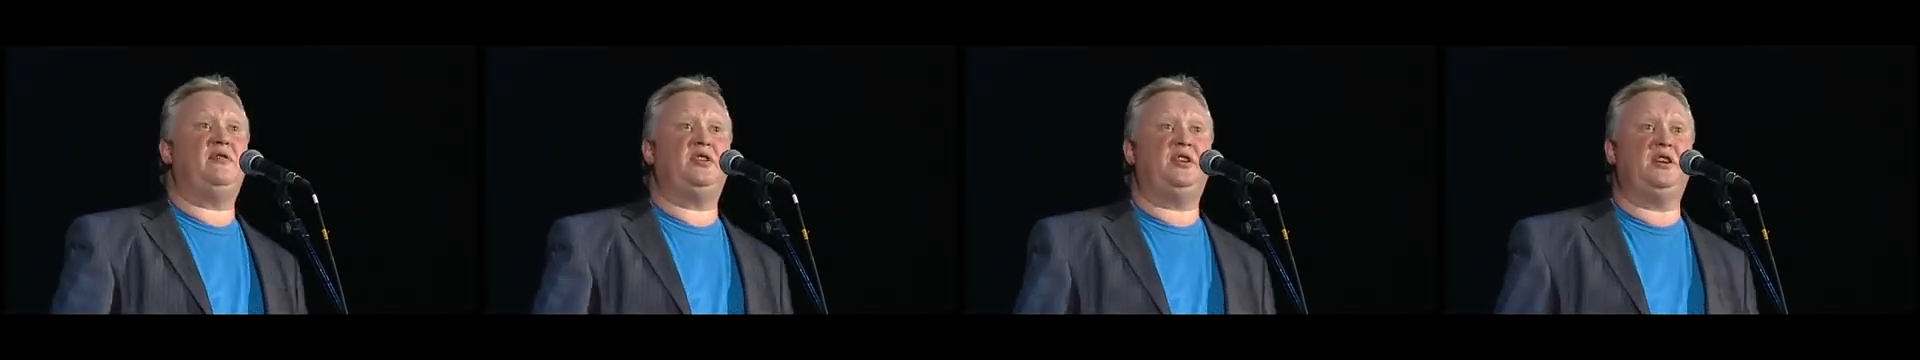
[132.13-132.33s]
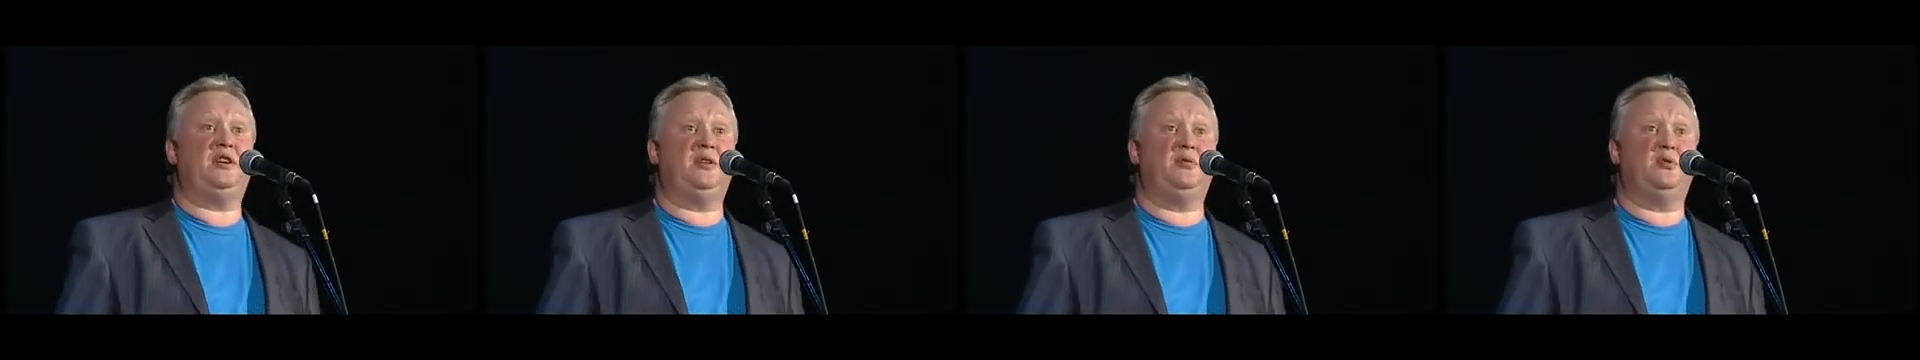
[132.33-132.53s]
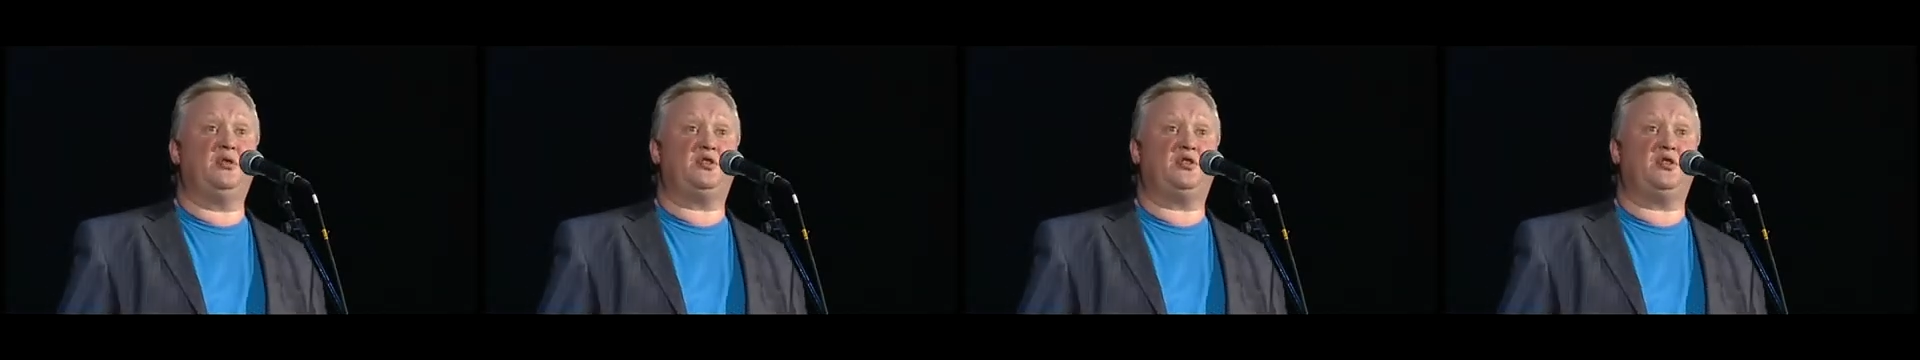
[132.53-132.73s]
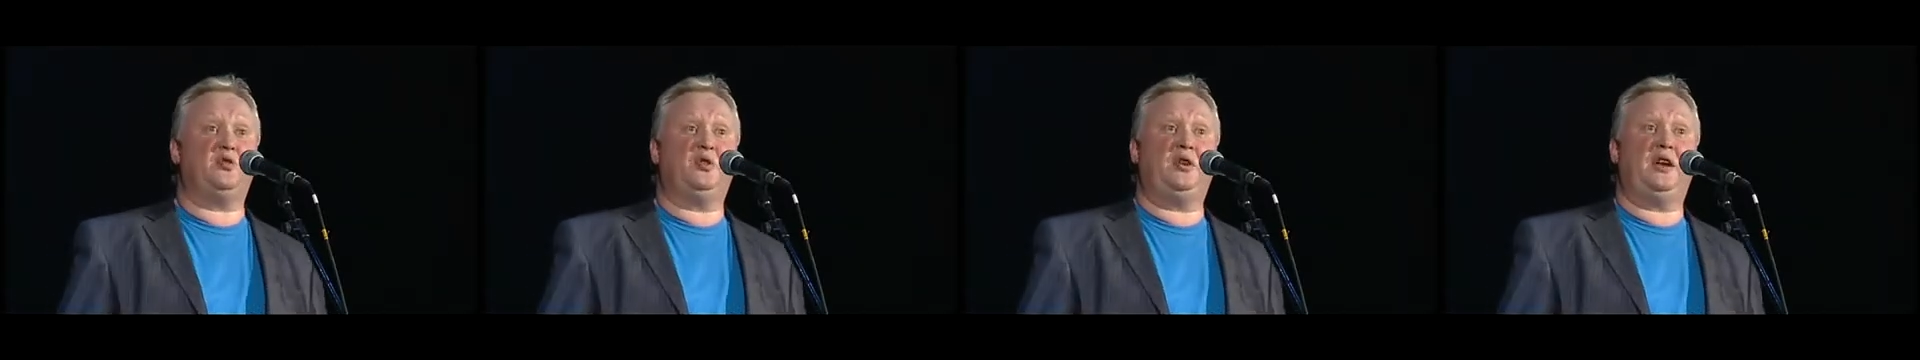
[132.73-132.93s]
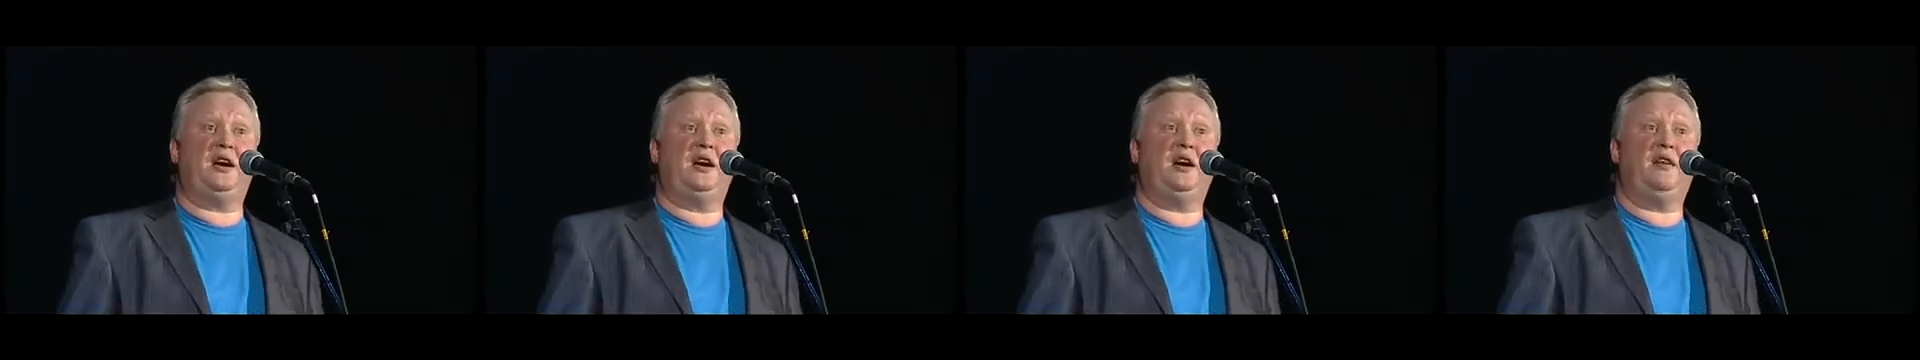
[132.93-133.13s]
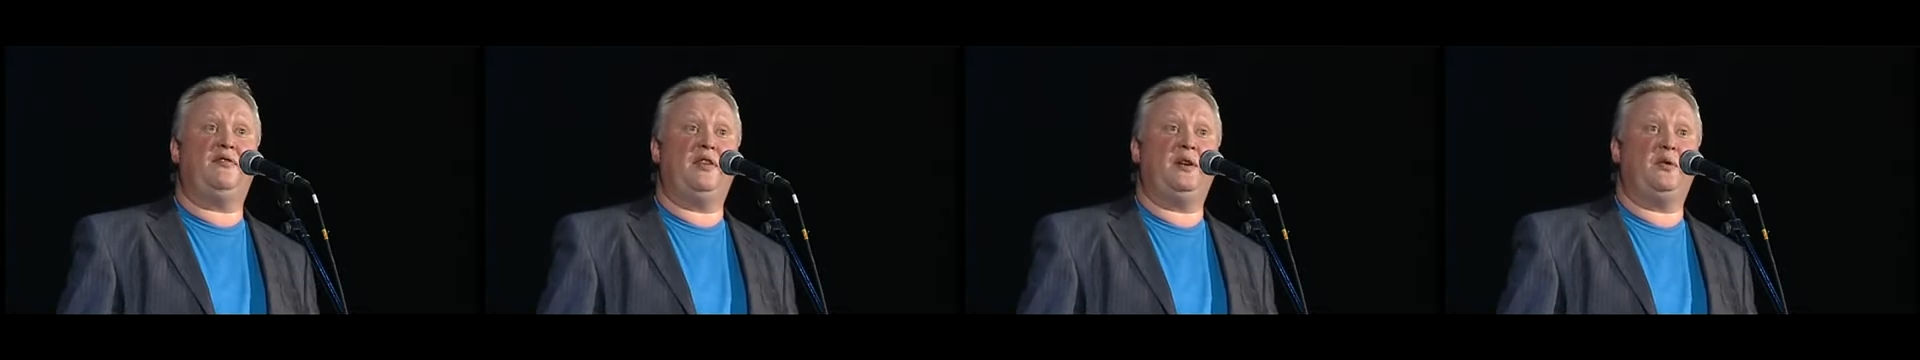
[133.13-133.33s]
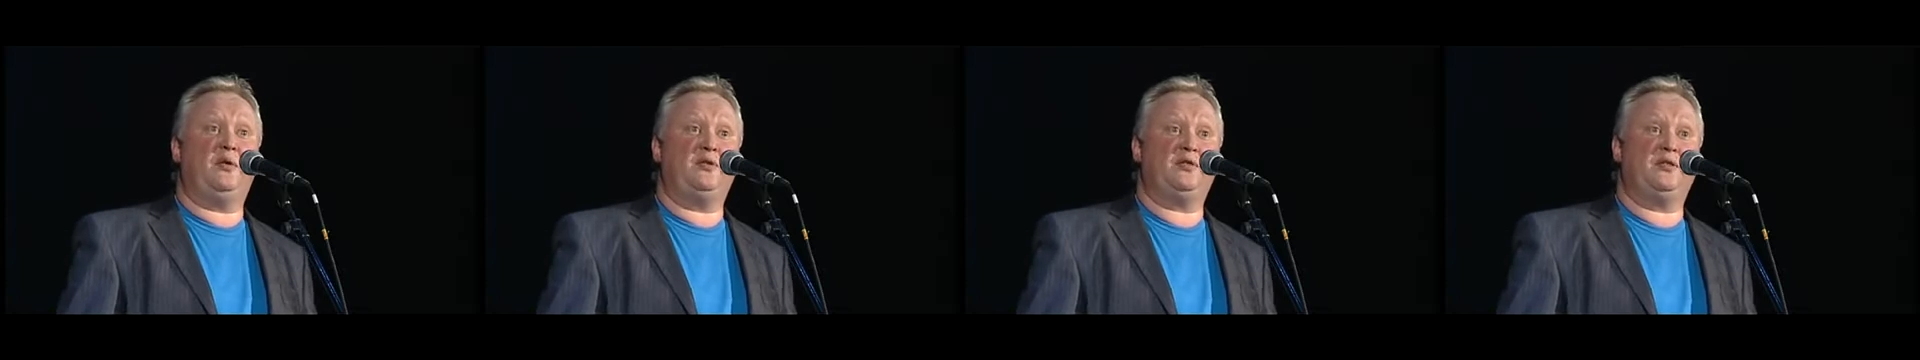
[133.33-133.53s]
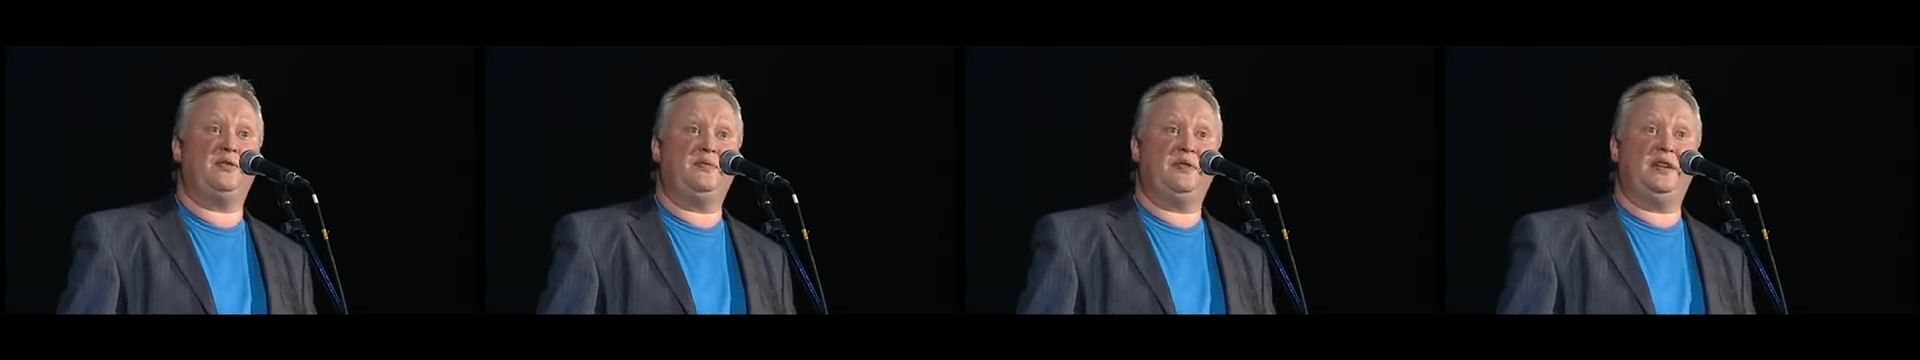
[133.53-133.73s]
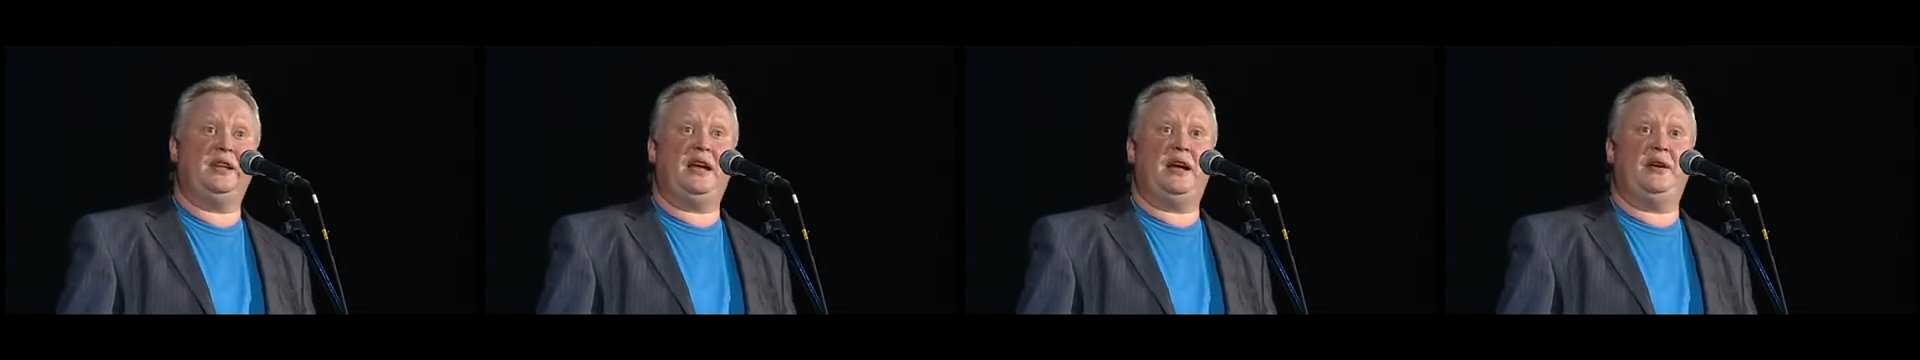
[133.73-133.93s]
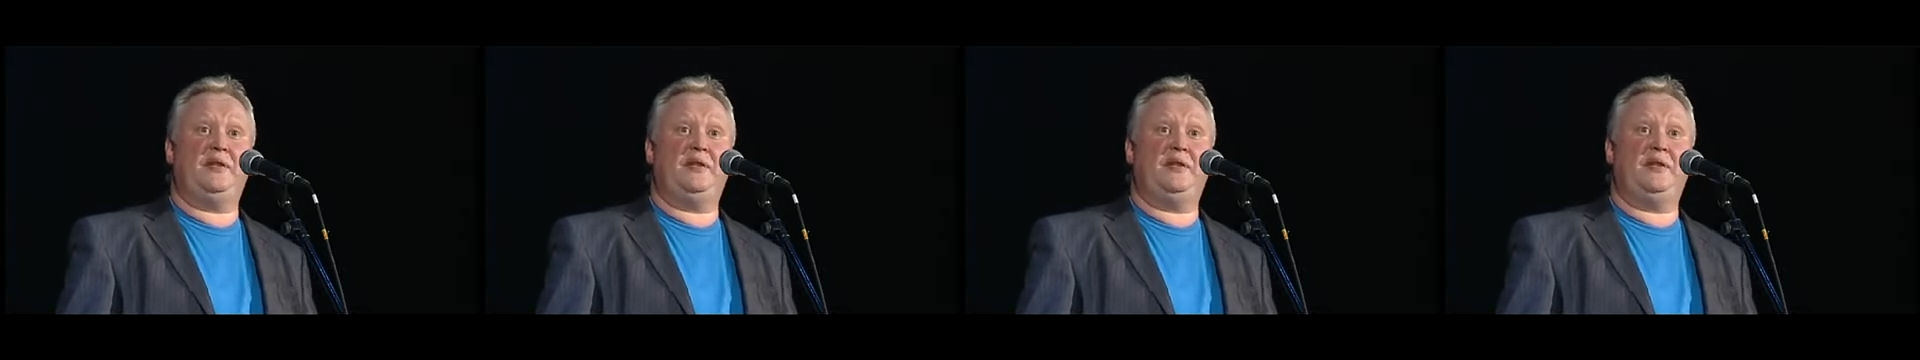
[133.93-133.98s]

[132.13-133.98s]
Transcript: ever did it was 2.5 hours.